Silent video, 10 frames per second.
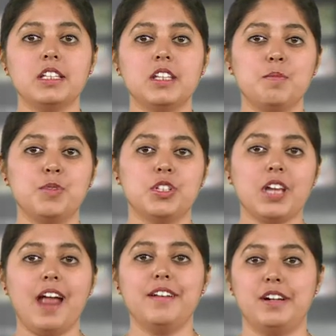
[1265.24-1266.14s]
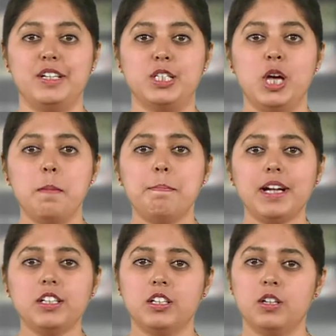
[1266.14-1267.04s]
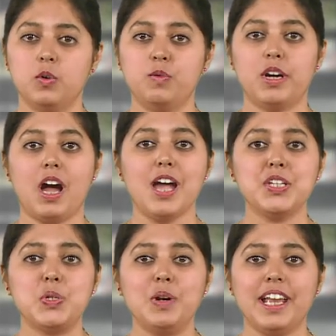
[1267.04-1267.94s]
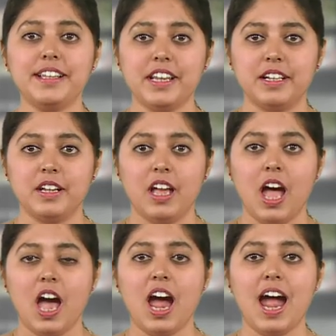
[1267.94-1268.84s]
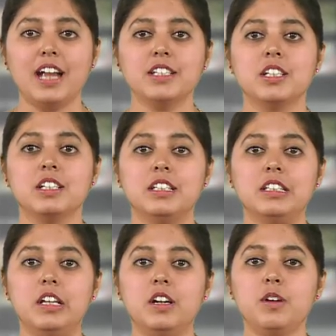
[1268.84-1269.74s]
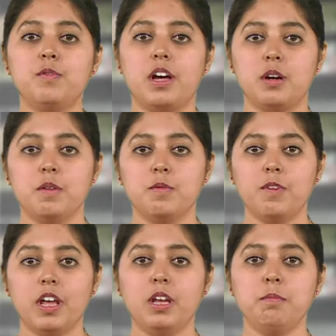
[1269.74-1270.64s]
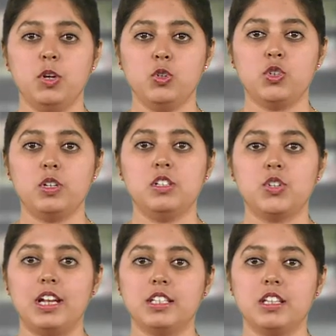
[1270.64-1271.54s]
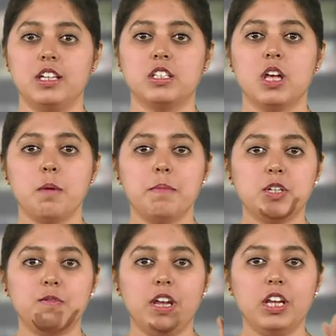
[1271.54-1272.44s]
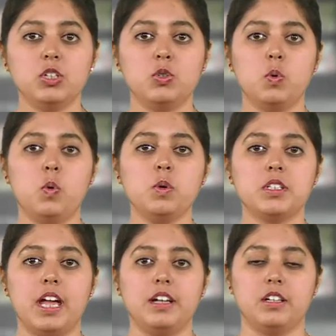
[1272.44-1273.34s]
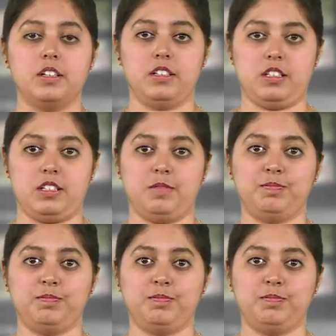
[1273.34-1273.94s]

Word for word: some standards but were isolated and there were very mutual jealousies between two centers.